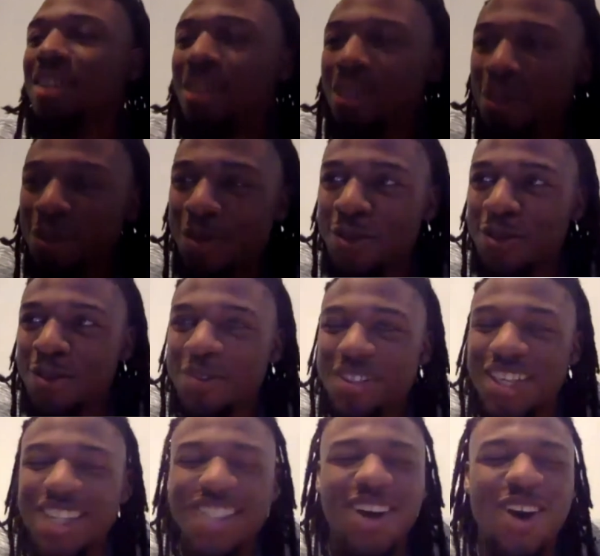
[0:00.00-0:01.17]
oh,
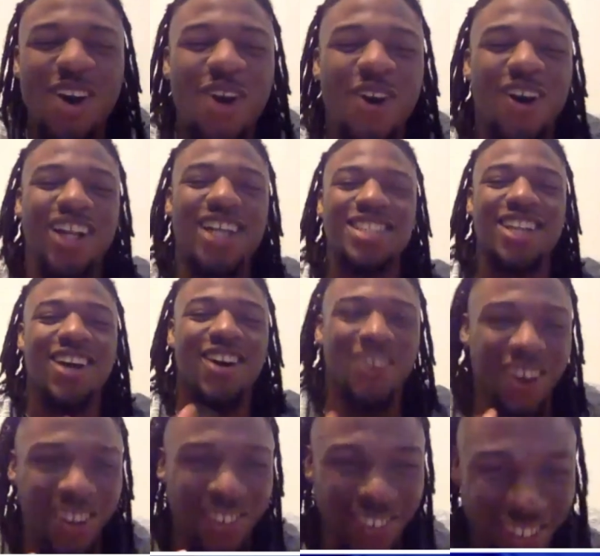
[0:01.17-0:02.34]
that's hard. That's a
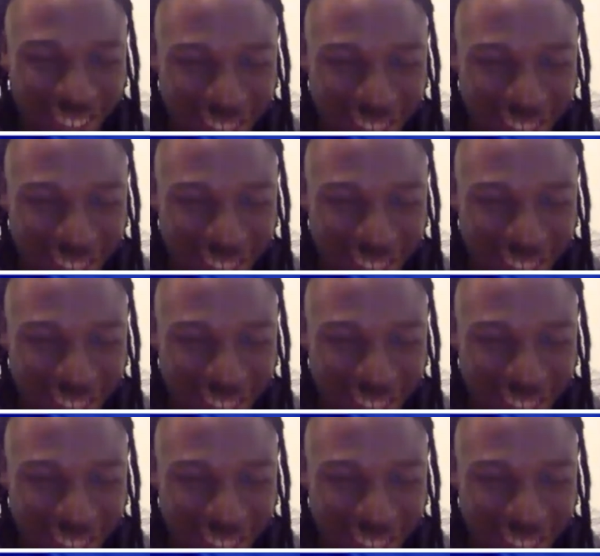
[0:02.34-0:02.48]
hard one